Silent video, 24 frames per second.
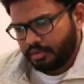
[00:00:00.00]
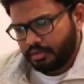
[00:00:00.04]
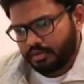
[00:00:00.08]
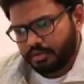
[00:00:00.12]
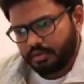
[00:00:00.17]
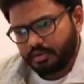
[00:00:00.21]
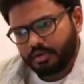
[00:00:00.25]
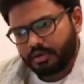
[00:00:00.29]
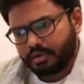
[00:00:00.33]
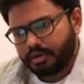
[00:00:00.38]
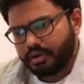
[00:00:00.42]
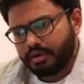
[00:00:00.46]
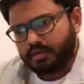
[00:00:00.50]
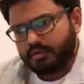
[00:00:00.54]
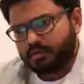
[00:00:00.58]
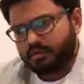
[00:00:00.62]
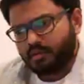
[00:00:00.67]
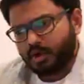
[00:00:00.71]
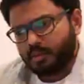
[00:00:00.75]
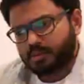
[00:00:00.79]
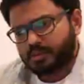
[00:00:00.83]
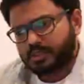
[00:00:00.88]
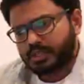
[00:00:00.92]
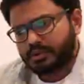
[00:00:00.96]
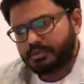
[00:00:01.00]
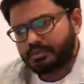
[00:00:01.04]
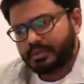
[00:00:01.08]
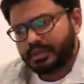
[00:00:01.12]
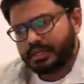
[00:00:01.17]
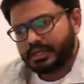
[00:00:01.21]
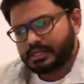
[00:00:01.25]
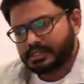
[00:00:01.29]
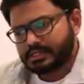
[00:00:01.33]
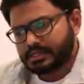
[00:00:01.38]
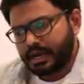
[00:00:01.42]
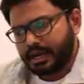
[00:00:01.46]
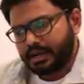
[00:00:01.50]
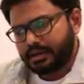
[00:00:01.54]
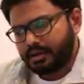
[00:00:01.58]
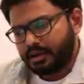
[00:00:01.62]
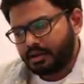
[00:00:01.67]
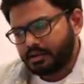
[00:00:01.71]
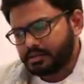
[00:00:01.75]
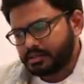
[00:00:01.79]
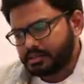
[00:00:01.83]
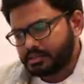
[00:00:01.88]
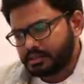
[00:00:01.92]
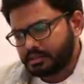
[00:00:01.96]
Good. So option B is right
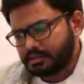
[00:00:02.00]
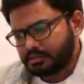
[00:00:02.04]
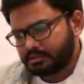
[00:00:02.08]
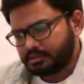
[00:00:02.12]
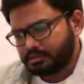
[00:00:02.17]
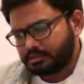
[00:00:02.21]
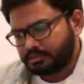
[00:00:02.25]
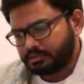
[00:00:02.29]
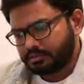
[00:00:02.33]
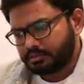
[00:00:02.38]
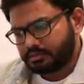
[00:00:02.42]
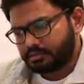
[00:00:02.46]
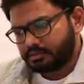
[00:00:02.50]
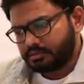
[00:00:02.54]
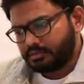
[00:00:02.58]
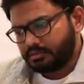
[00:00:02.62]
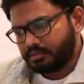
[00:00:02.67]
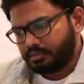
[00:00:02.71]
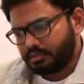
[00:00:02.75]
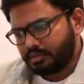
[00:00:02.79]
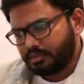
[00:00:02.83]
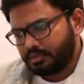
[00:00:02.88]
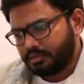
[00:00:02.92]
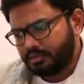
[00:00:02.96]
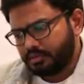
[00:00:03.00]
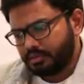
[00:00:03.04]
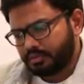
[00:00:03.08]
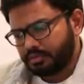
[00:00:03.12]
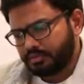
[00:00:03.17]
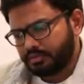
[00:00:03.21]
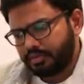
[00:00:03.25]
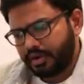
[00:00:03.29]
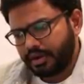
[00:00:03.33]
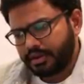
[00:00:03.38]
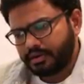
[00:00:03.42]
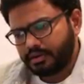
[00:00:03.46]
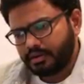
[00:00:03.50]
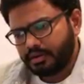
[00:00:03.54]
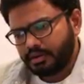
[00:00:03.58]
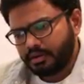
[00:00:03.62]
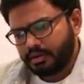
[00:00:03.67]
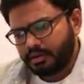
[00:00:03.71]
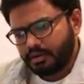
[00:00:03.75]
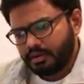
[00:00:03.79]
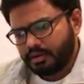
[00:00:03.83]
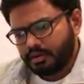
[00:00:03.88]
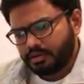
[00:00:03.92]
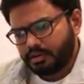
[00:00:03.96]
answer. Fine.
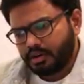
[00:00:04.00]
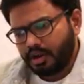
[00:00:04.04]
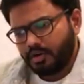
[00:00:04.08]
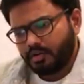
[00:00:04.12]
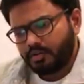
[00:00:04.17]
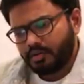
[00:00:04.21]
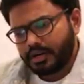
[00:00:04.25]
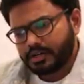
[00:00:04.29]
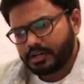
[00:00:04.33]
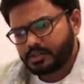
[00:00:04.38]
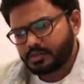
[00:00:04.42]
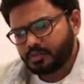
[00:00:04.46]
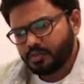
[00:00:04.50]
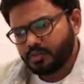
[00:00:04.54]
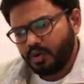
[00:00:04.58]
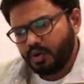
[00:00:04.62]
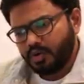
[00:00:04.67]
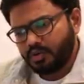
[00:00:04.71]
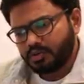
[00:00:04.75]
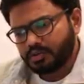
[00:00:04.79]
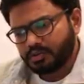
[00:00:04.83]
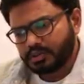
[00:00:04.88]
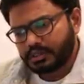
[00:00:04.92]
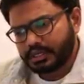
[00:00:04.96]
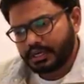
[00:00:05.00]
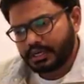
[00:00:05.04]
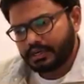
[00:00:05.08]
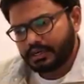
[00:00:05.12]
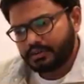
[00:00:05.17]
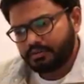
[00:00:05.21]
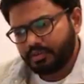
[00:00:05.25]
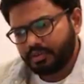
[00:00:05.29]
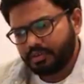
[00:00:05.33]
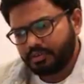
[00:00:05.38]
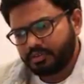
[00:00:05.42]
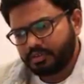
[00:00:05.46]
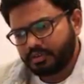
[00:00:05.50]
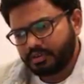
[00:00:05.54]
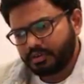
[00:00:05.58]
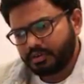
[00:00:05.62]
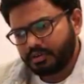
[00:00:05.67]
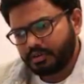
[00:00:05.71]
Now let's move on to the third question.